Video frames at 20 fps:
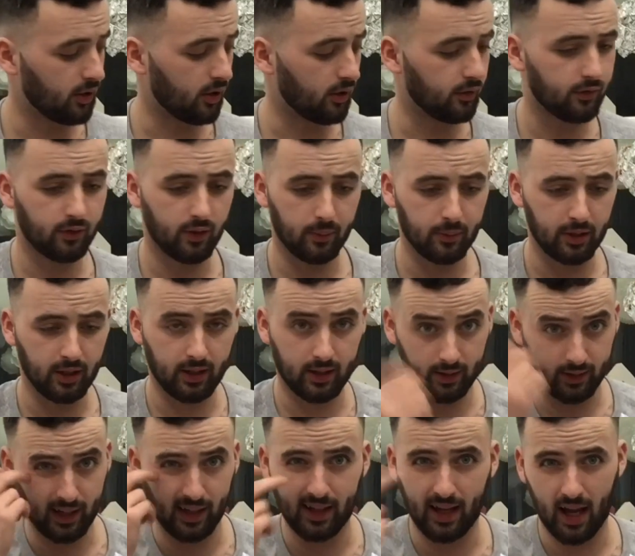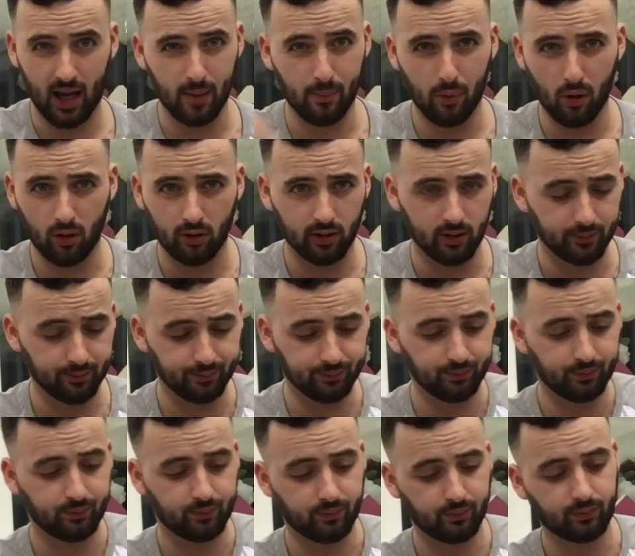enough. I mean, you can kind of eyeball
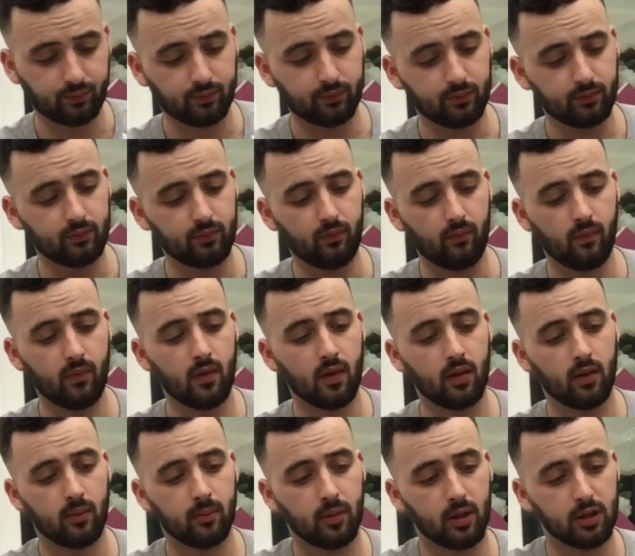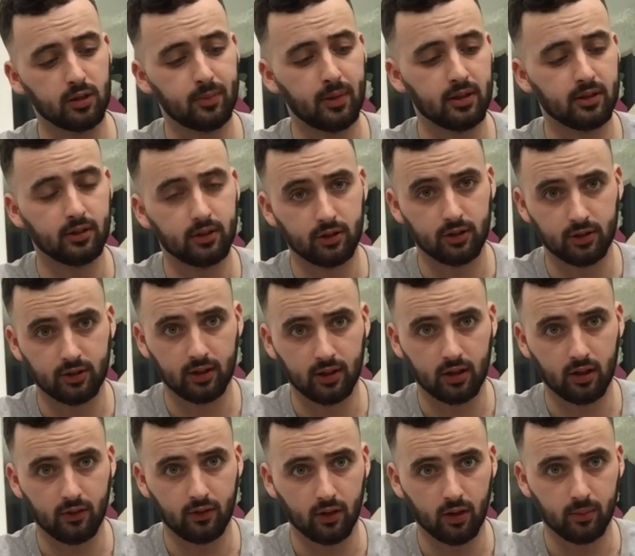it. It's basically just to
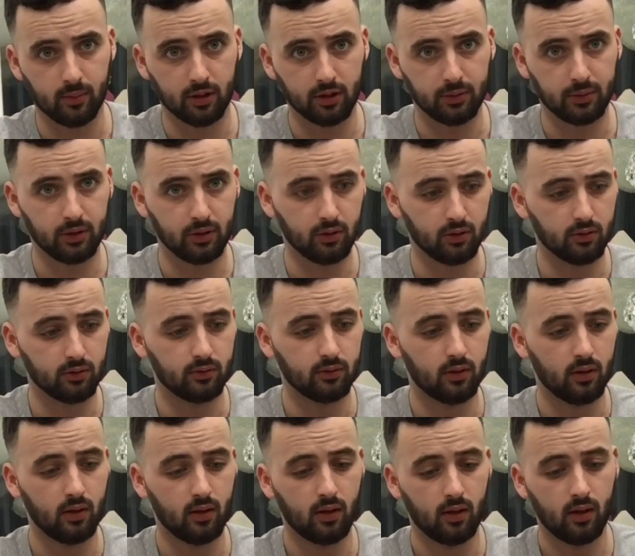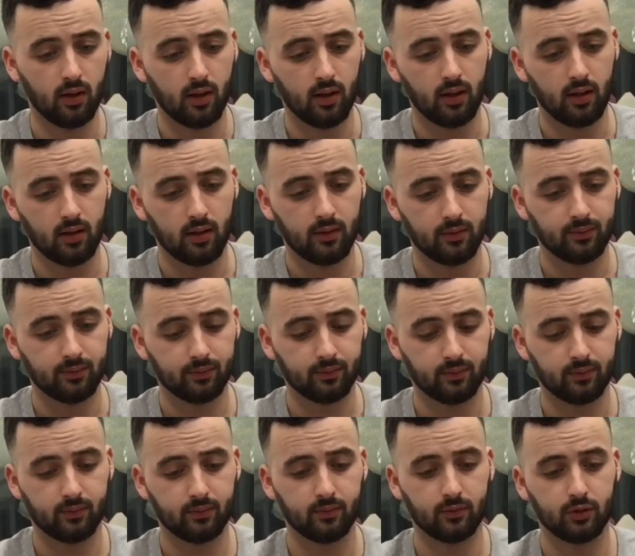cover up this wee hole.
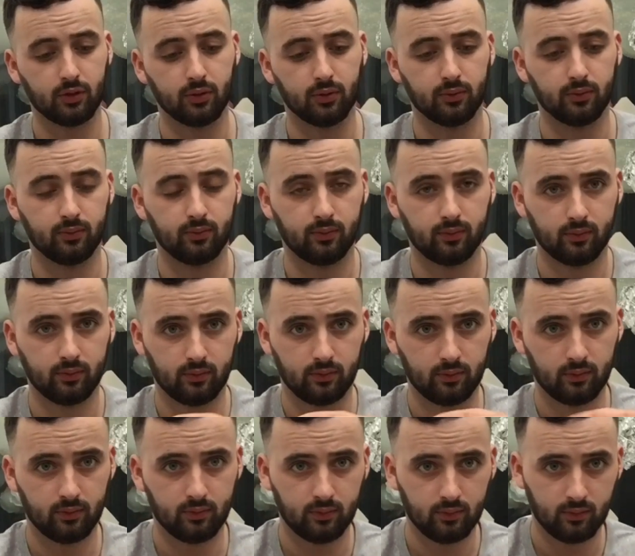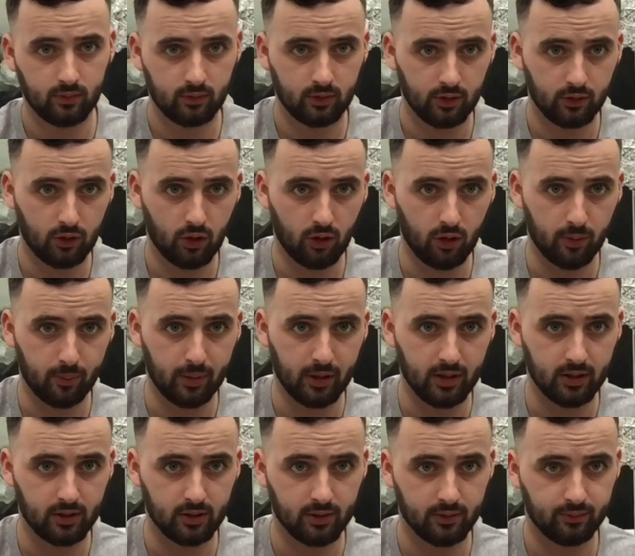So, you've got your
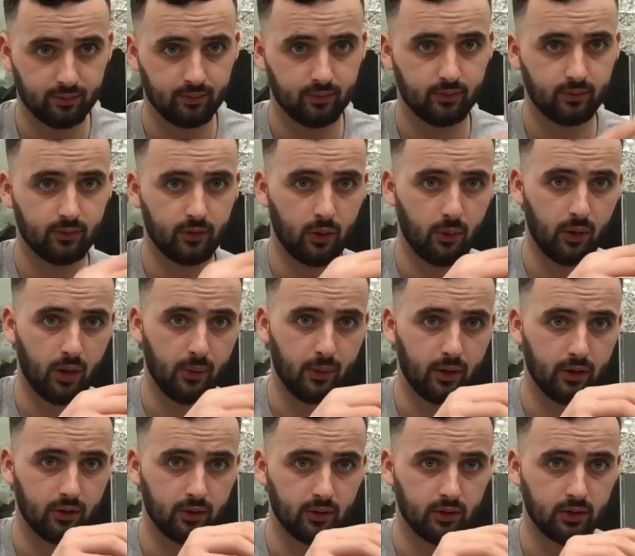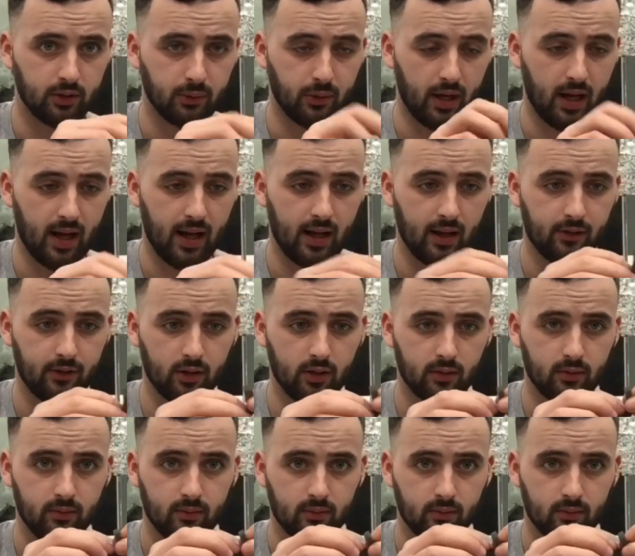piece. Now what you want to do is you want to half it.